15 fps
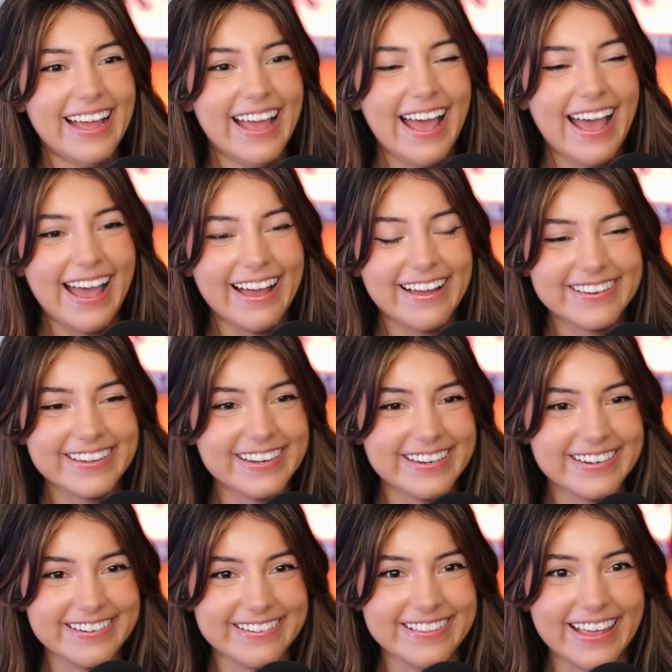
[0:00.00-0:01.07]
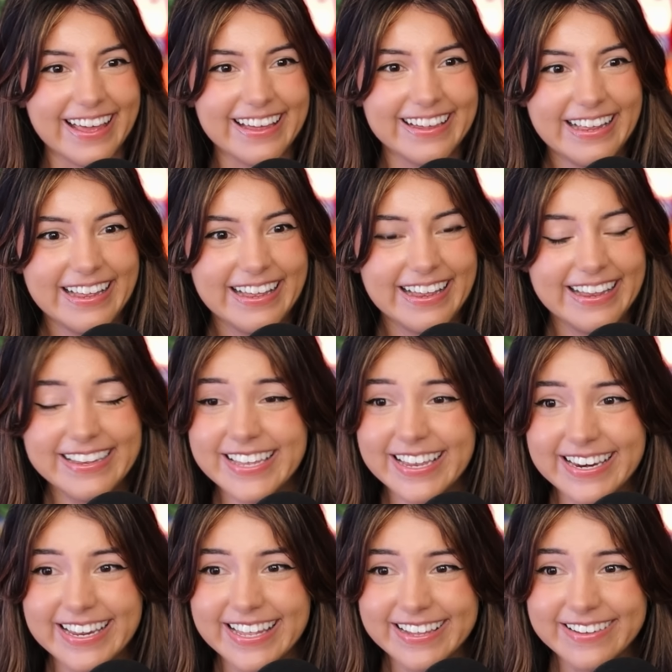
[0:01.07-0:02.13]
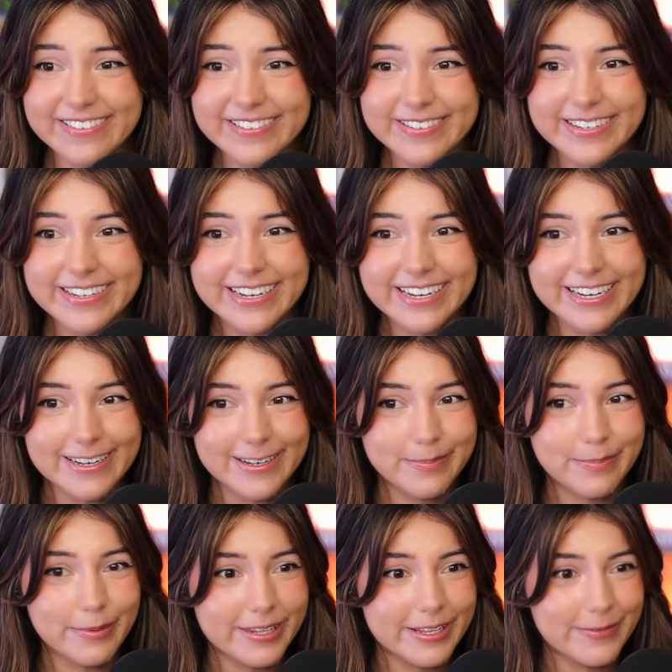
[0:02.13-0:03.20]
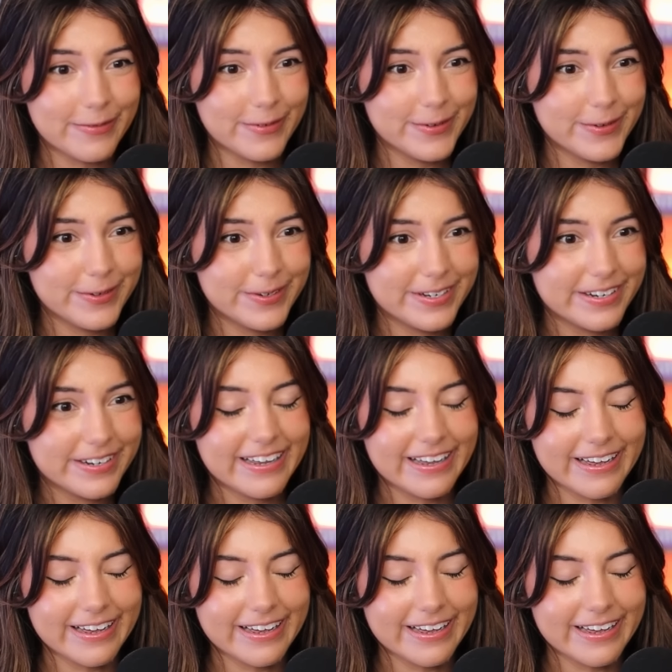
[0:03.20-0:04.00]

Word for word: How did he do that? He can heal a bullet wound?